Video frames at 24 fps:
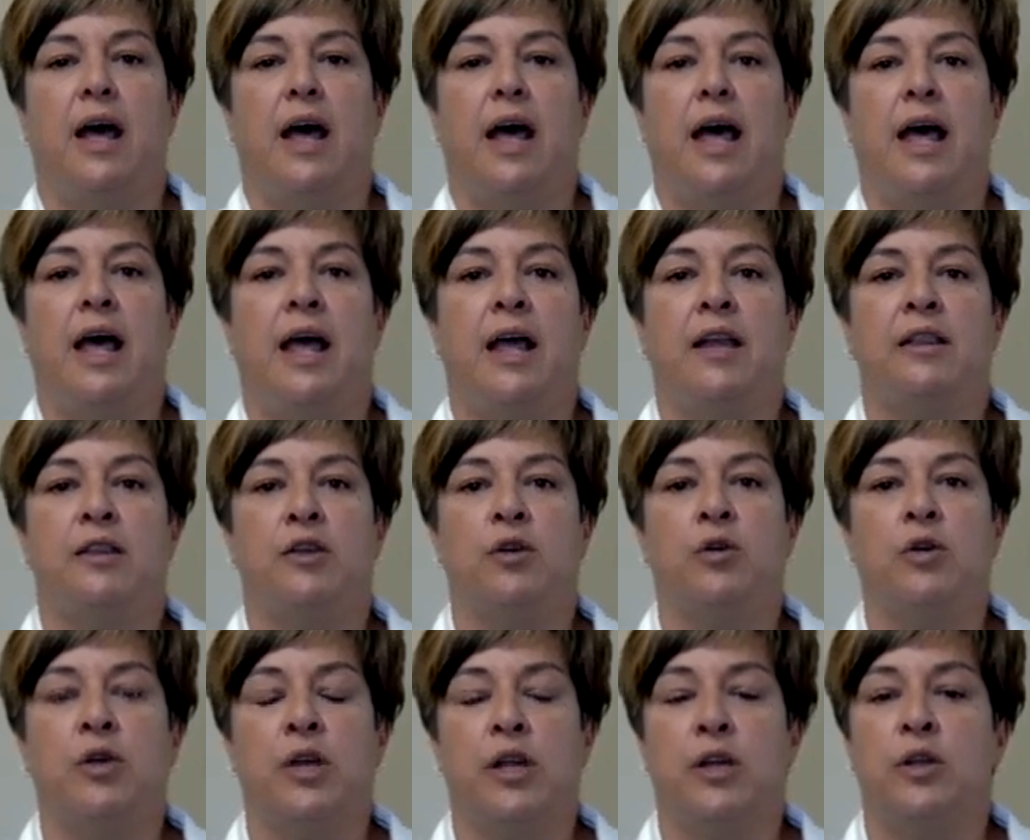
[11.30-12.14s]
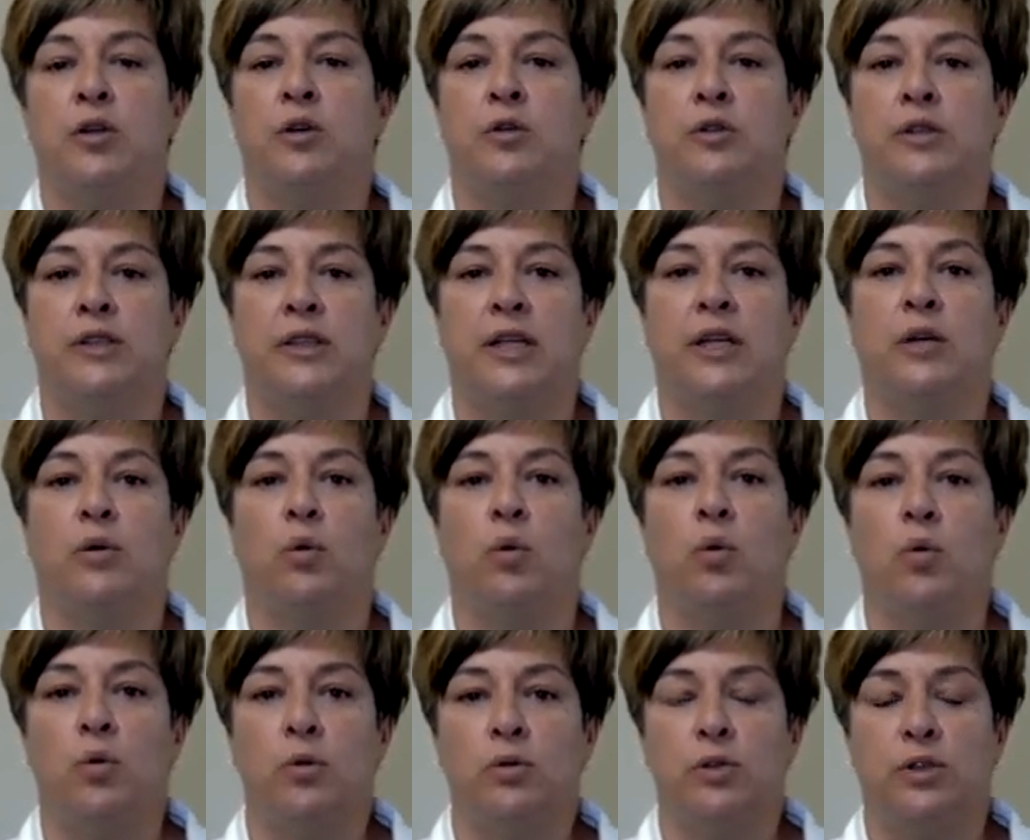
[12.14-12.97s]
and you can use then
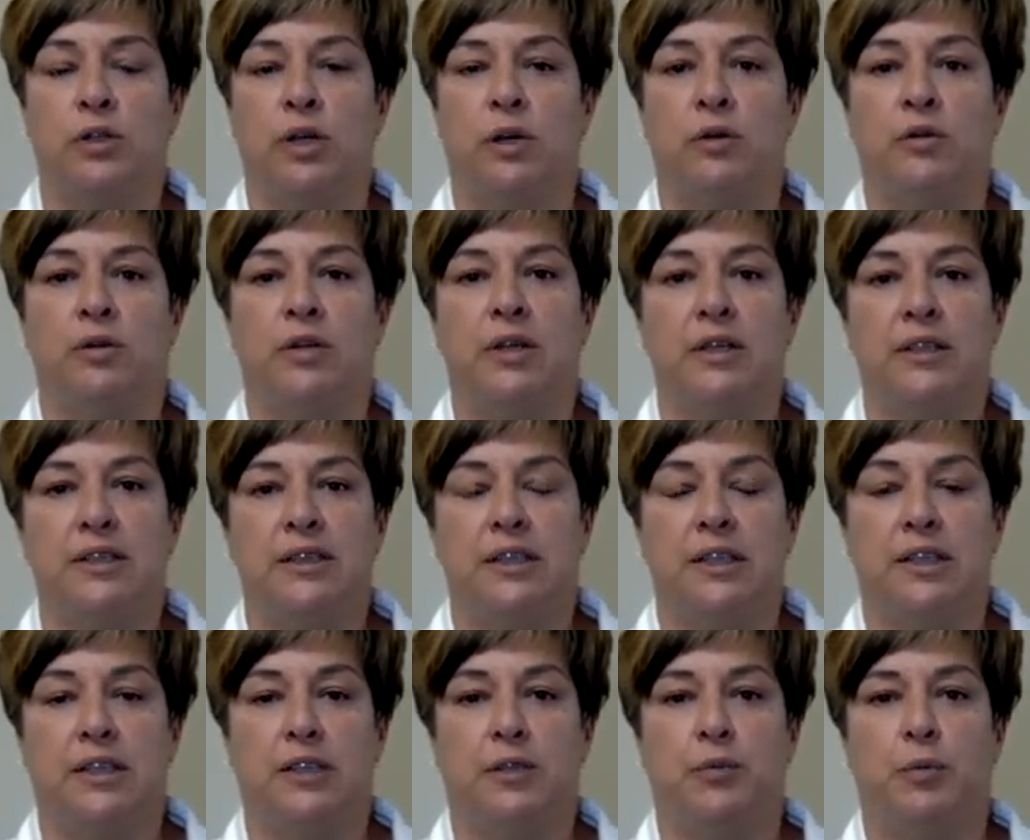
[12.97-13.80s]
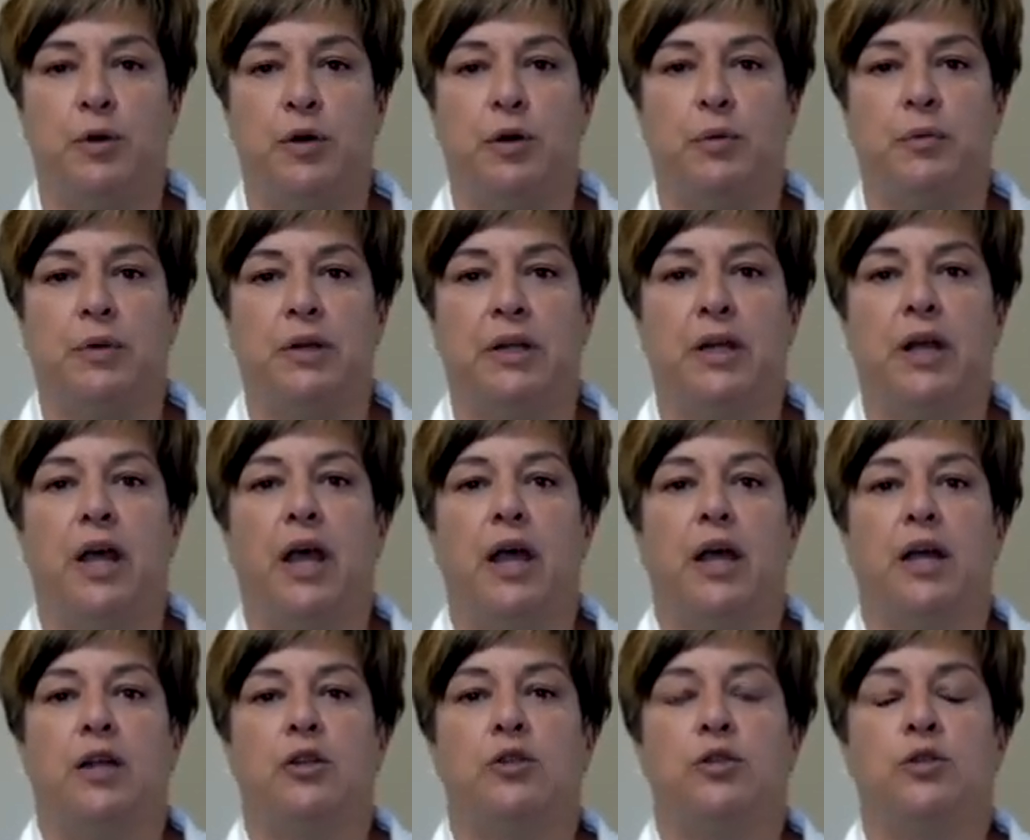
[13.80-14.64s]
also this experiment
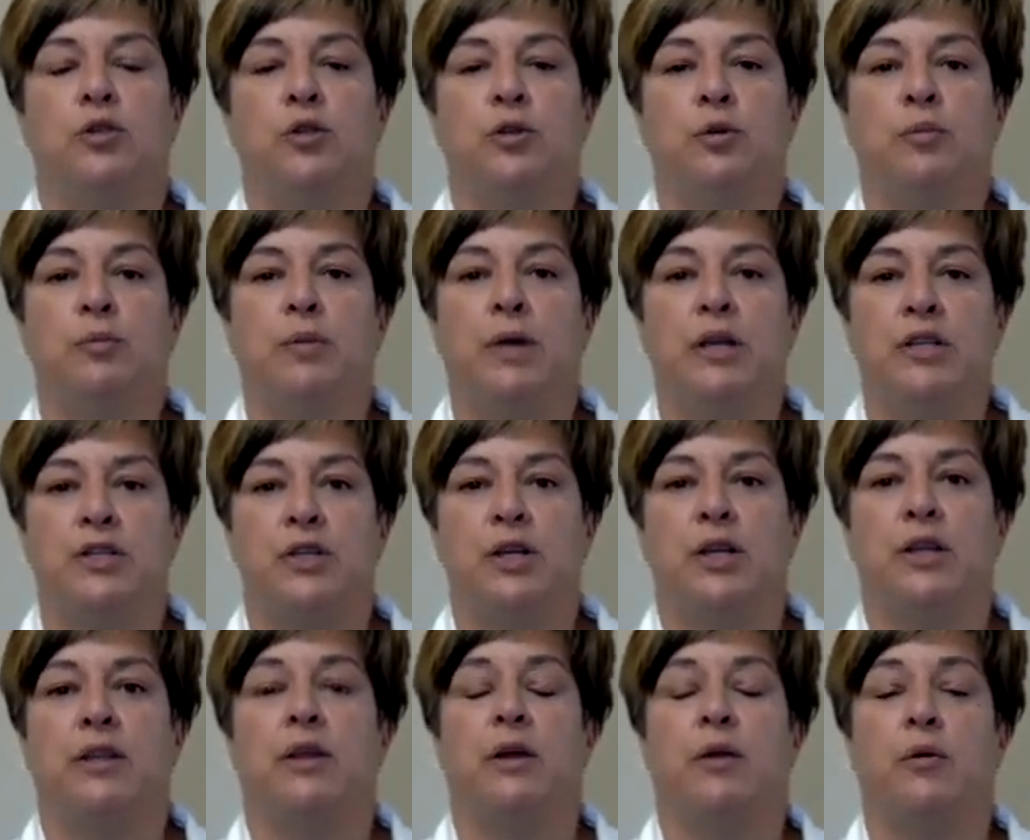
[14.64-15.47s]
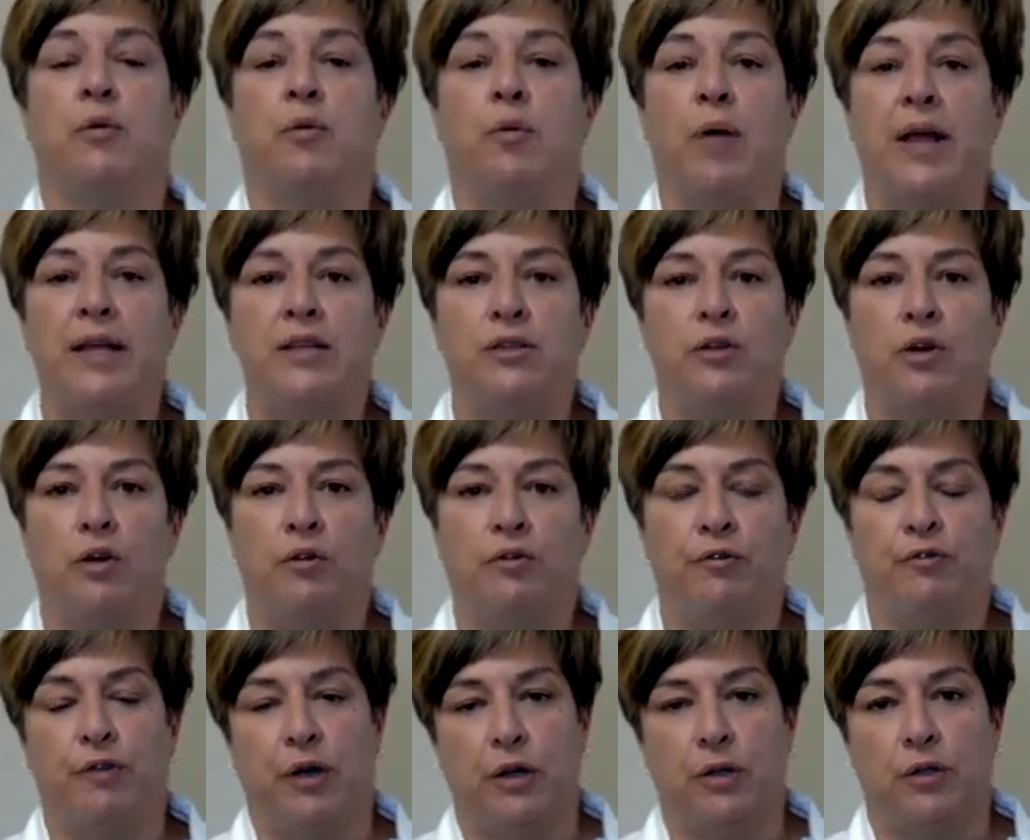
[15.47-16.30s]
to measure the rate of
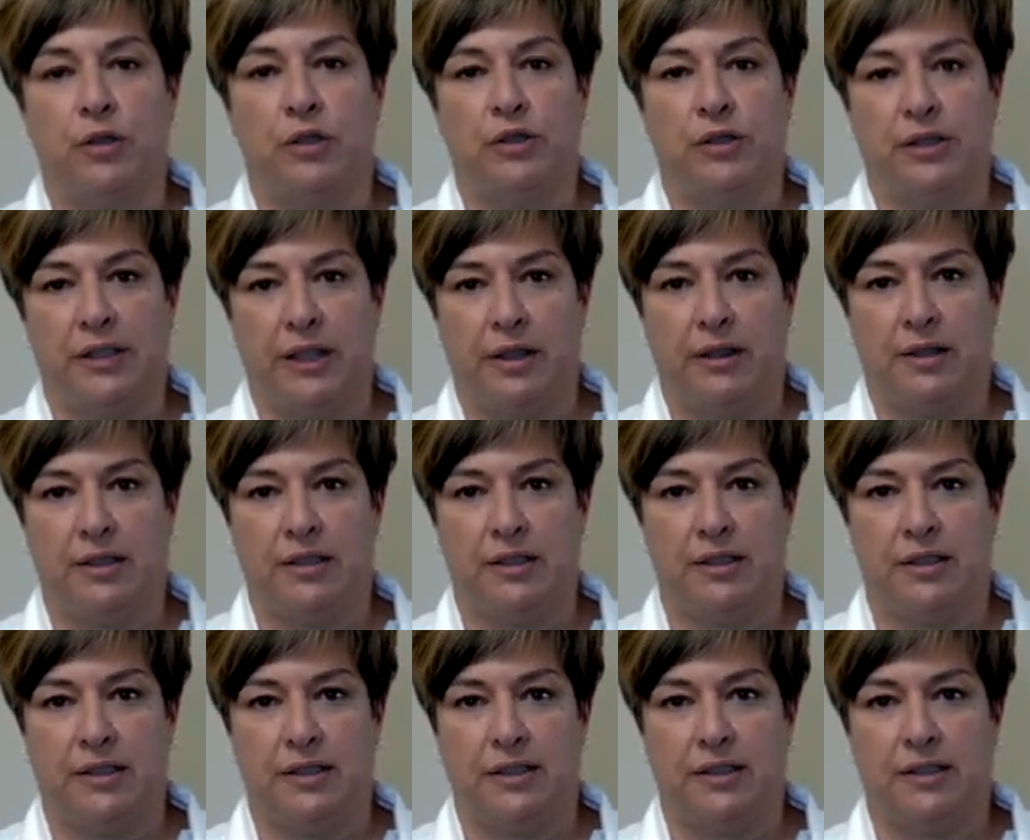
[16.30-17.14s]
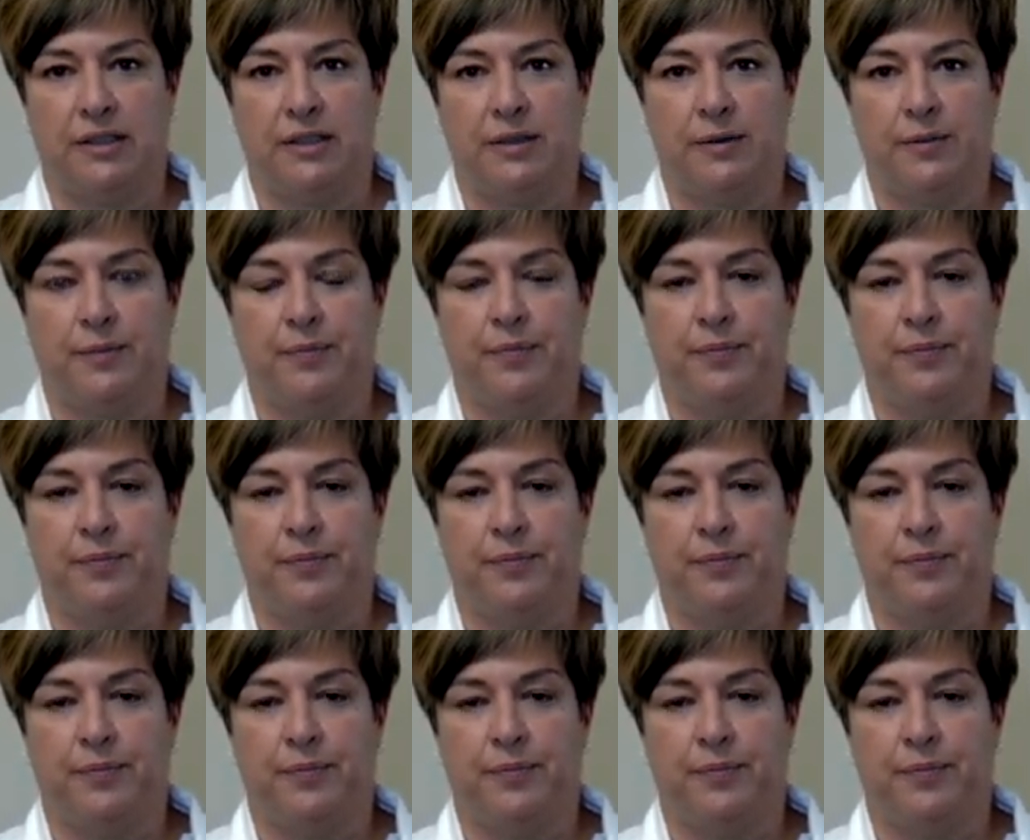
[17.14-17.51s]
photosynthesis.